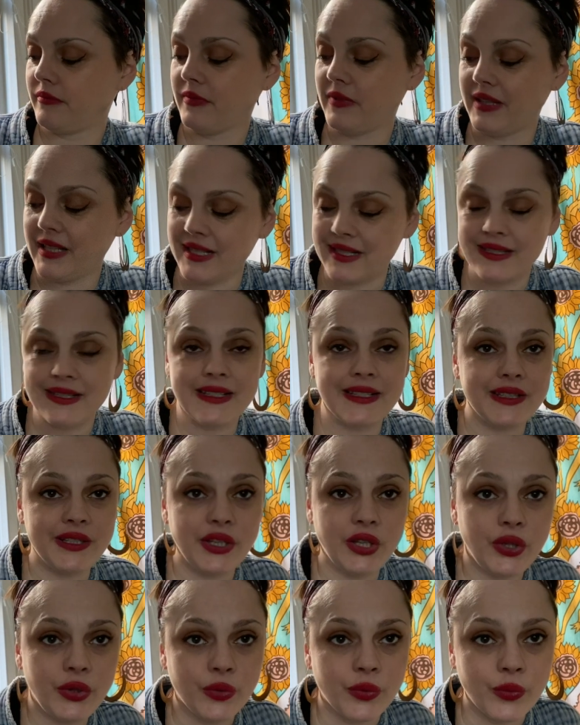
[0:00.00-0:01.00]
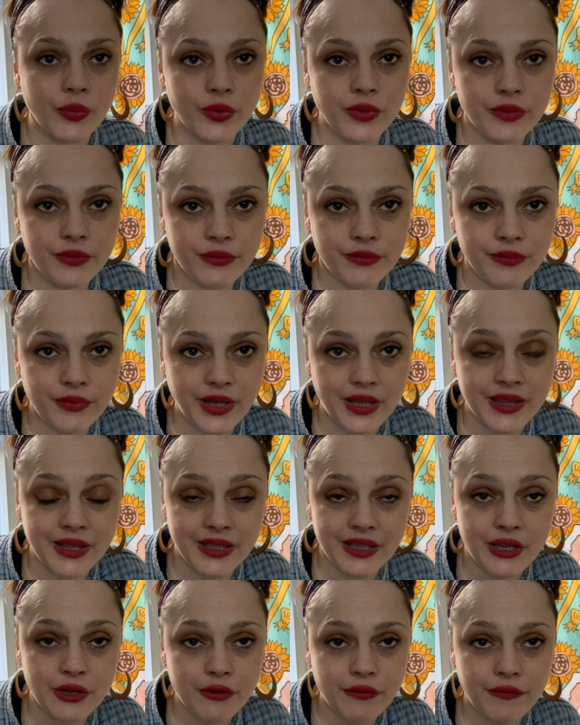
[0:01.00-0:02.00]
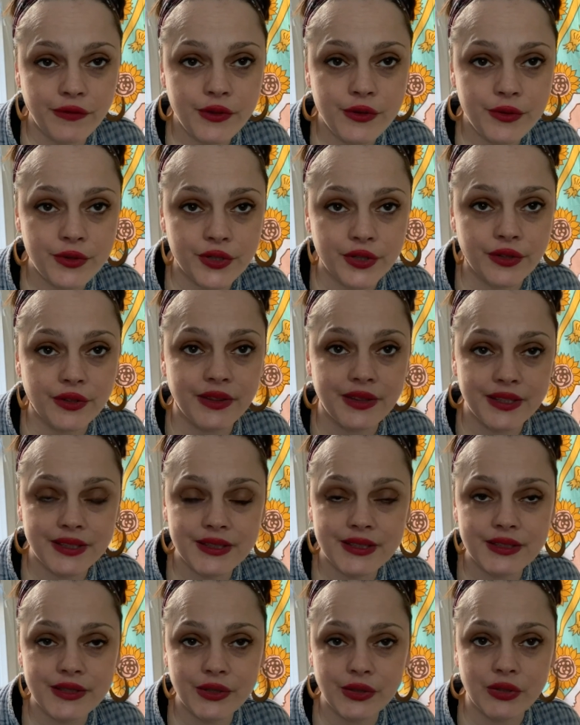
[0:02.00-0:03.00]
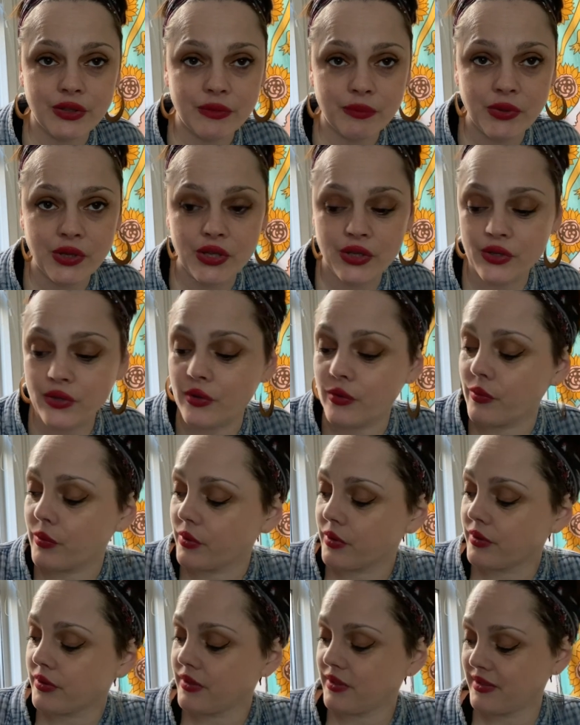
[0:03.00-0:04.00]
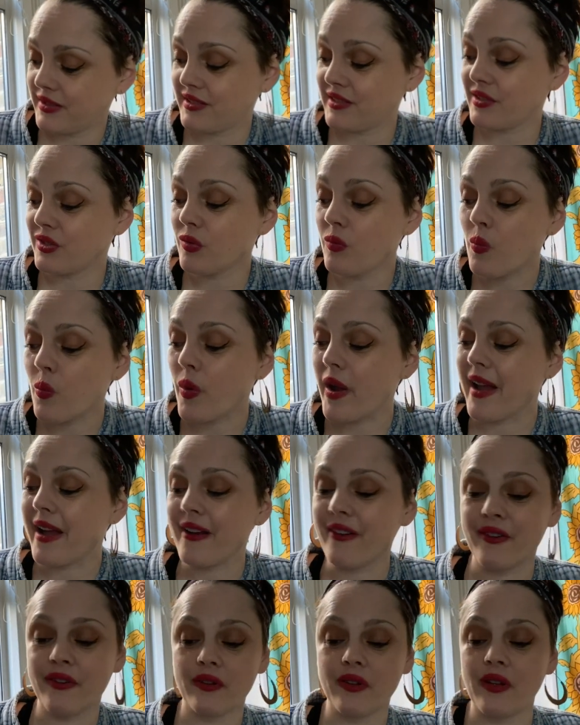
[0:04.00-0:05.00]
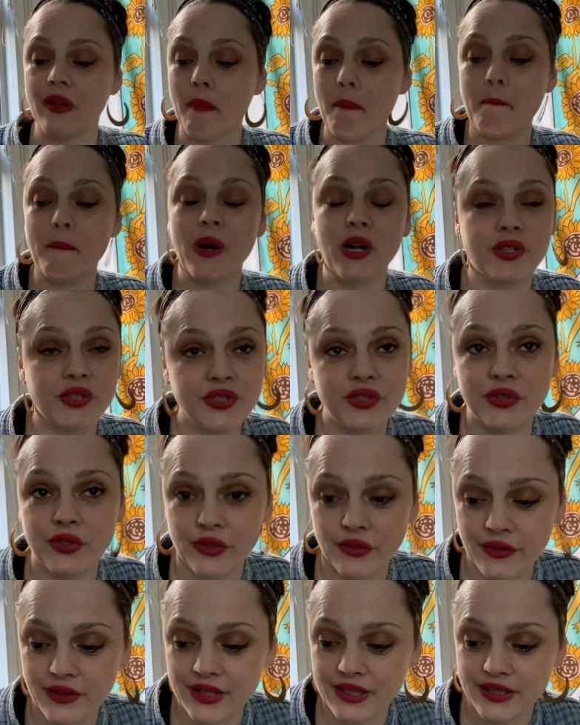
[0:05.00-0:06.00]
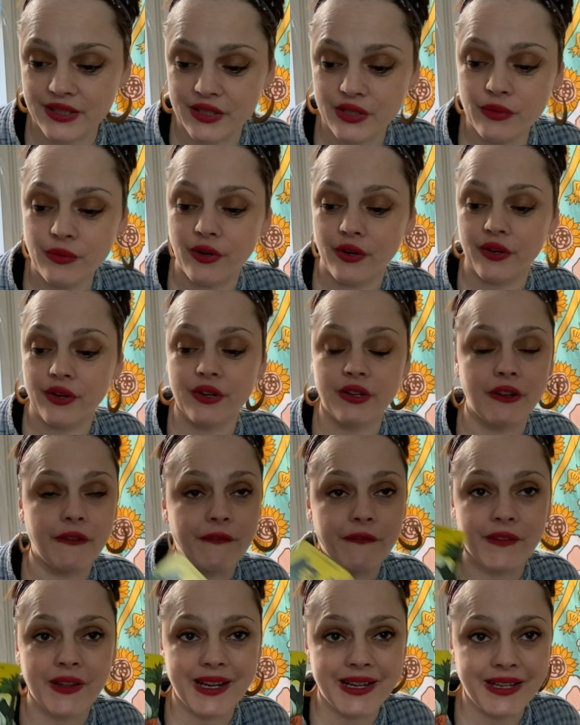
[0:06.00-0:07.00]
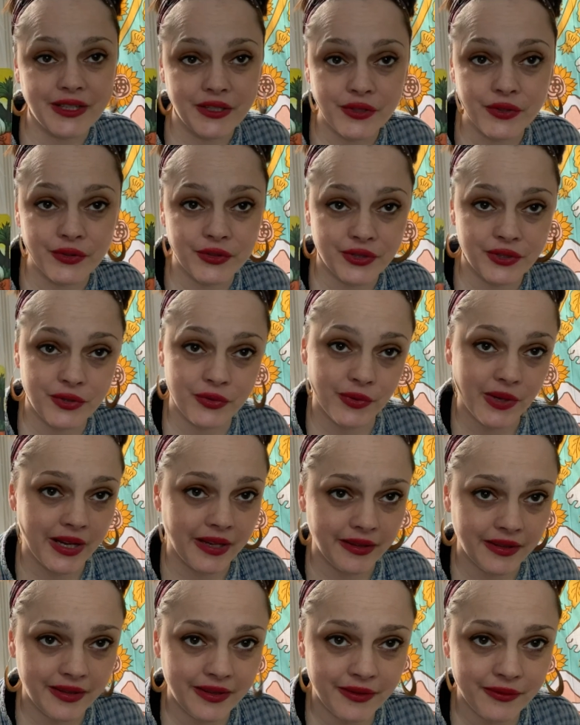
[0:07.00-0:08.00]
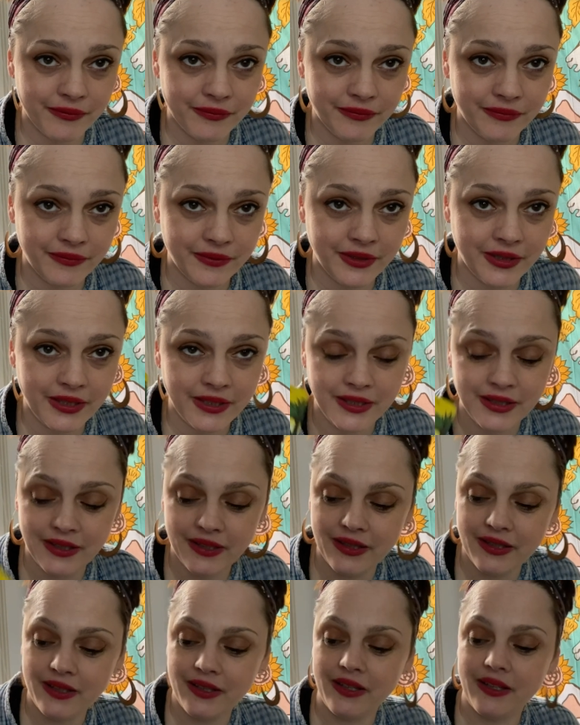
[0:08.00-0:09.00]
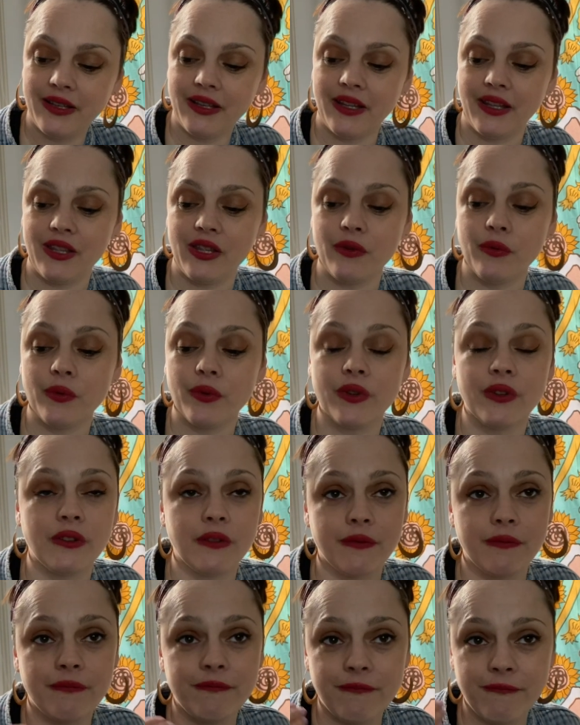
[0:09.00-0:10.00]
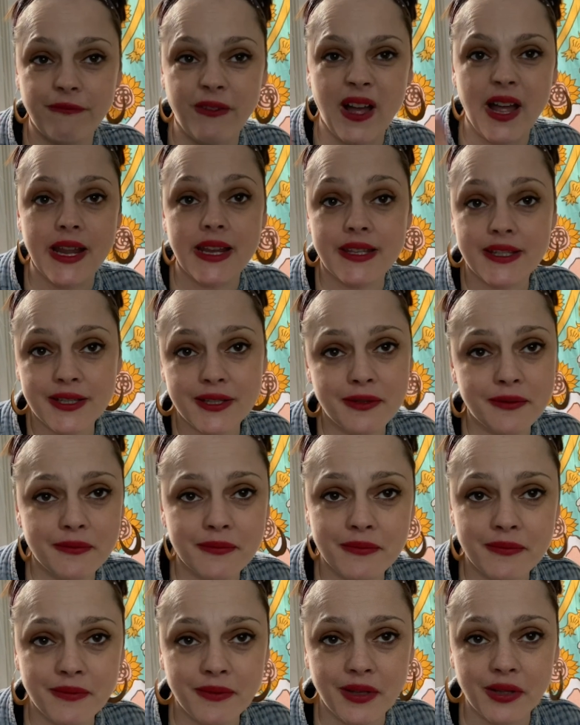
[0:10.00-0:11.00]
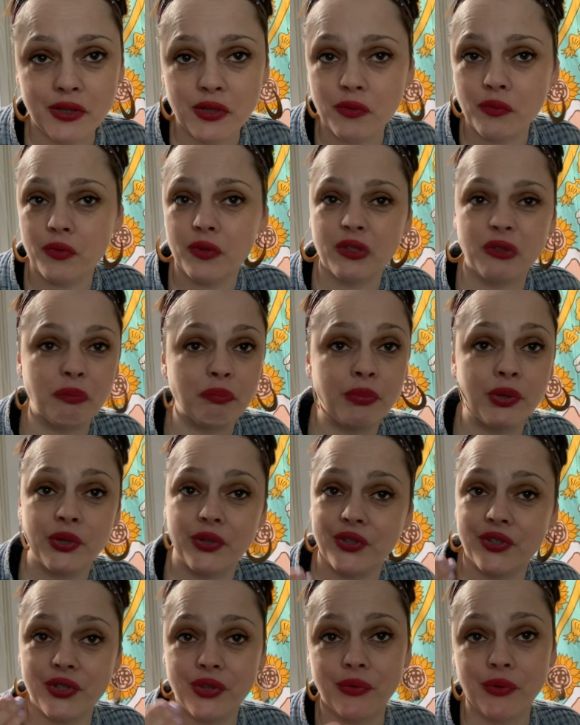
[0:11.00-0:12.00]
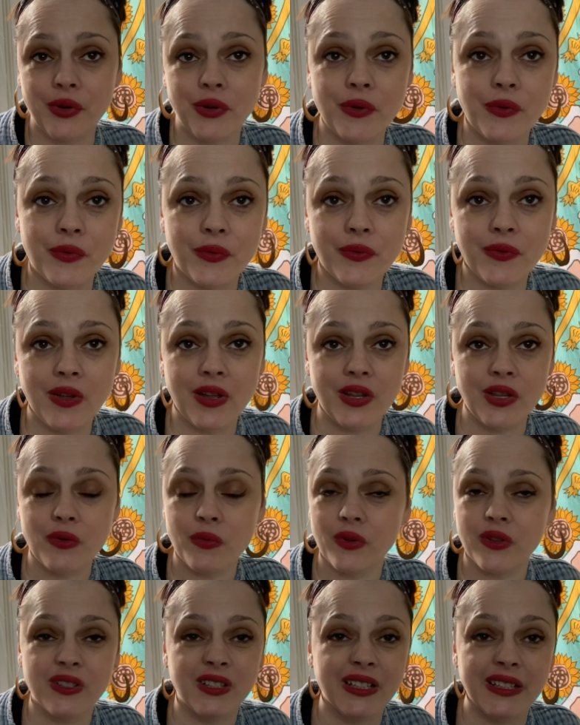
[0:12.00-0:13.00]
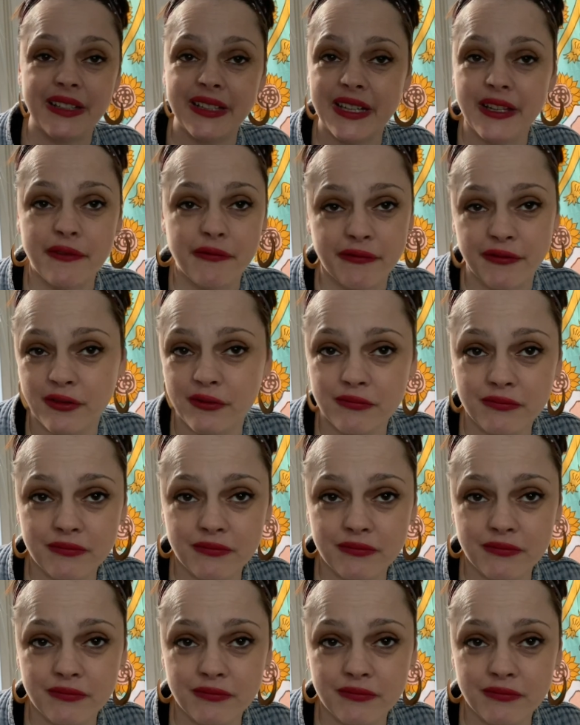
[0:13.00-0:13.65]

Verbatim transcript: This is you. In the near future, this is going to be you. Somewhere amongst all of this, you are going to find your strength and you were going to fight and you were going to push through and you were going to live.